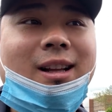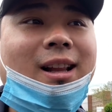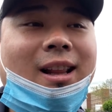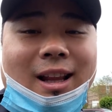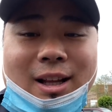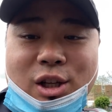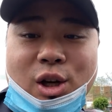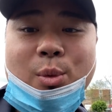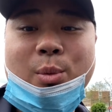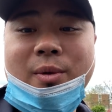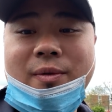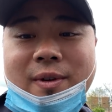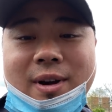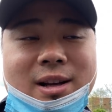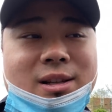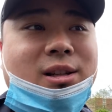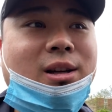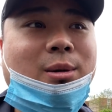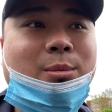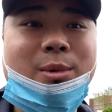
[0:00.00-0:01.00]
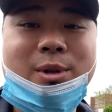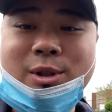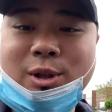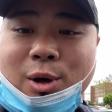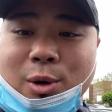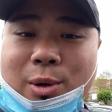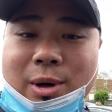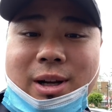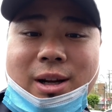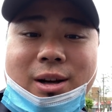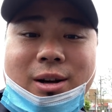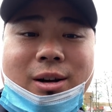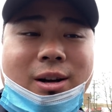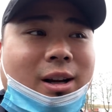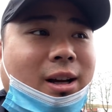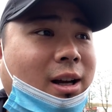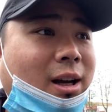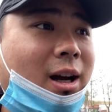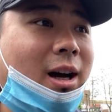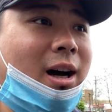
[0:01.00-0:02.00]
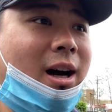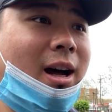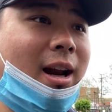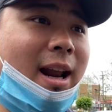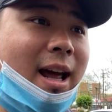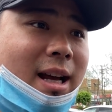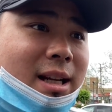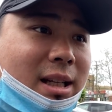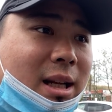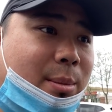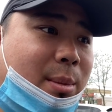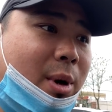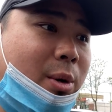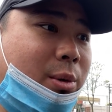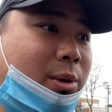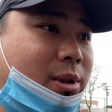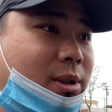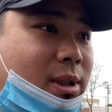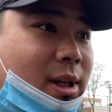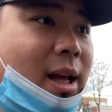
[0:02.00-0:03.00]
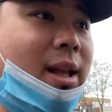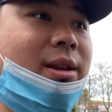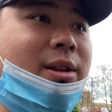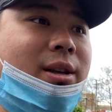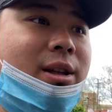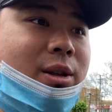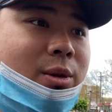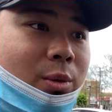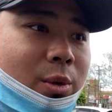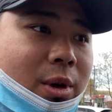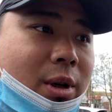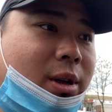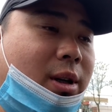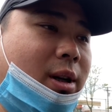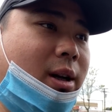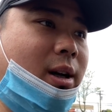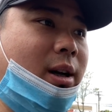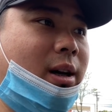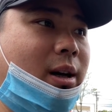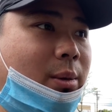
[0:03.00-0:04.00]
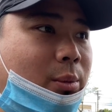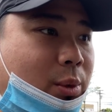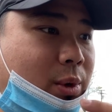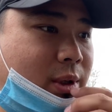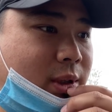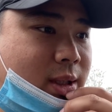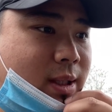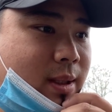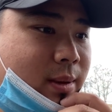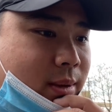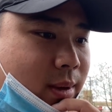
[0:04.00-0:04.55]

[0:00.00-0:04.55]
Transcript: let's hope we find some. Let's go in here. Uh, last time I was at this one um, was